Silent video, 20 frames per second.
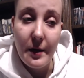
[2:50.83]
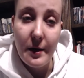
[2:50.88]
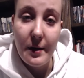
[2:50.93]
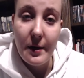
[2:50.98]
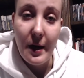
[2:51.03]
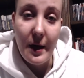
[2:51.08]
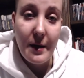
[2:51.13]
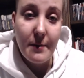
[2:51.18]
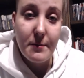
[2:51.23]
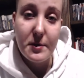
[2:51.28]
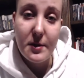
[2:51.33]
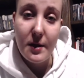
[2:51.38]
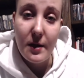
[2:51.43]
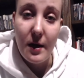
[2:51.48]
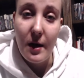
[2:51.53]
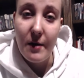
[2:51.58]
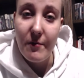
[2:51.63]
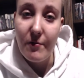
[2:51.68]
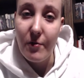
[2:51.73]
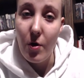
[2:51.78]
games that
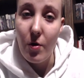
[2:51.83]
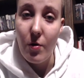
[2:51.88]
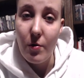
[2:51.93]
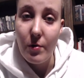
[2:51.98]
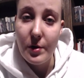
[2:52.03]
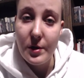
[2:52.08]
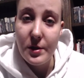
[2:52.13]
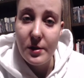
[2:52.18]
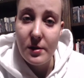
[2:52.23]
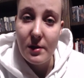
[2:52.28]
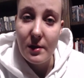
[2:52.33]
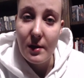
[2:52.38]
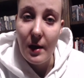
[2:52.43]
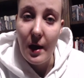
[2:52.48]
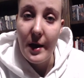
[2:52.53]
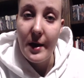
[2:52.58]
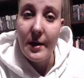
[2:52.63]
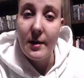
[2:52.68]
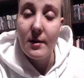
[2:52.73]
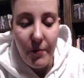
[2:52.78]
I've always
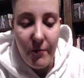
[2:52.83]
liked.